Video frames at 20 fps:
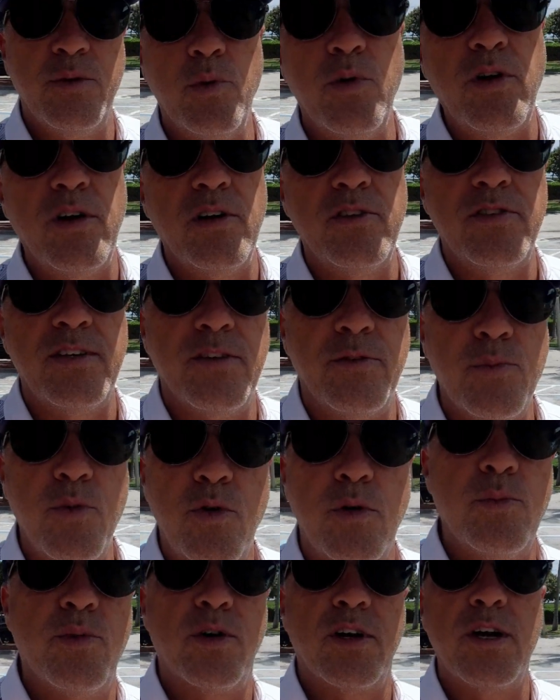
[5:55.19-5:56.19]
worse as
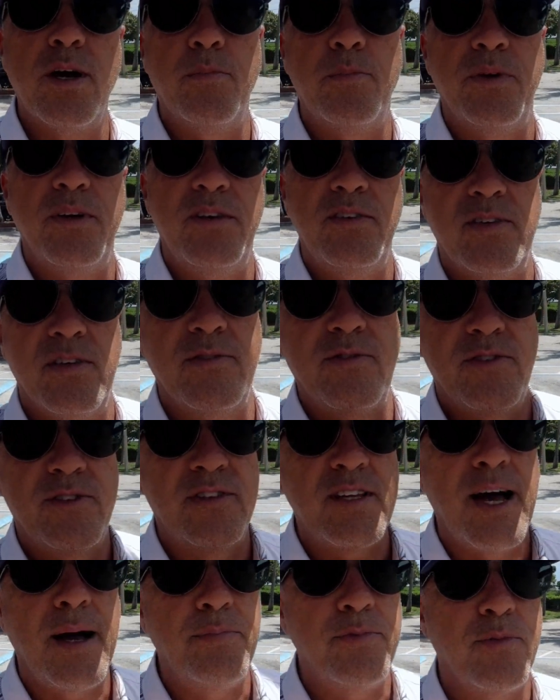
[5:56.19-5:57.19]
more and more companies have
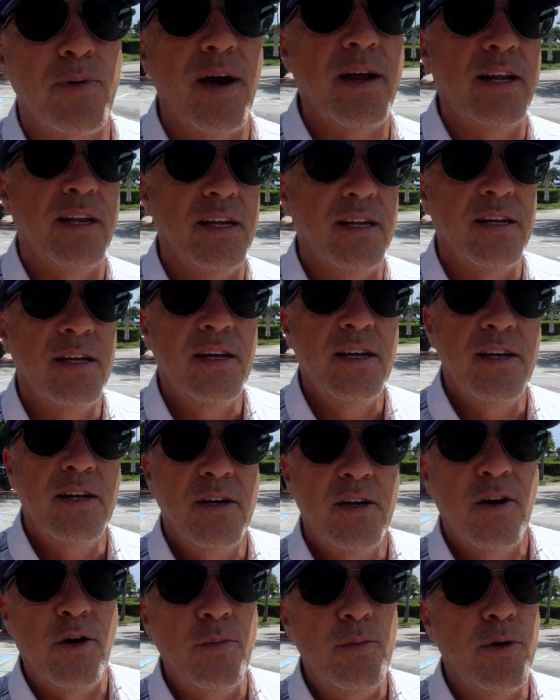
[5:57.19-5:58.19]
stopped writing
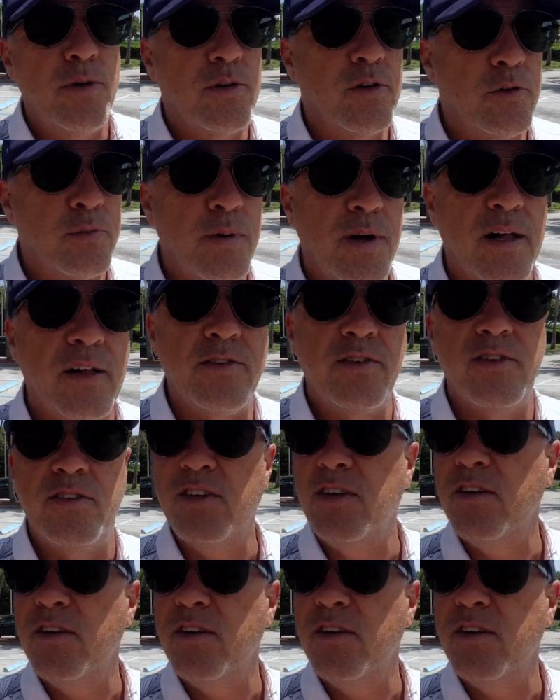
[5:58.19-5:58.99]
homeowners policies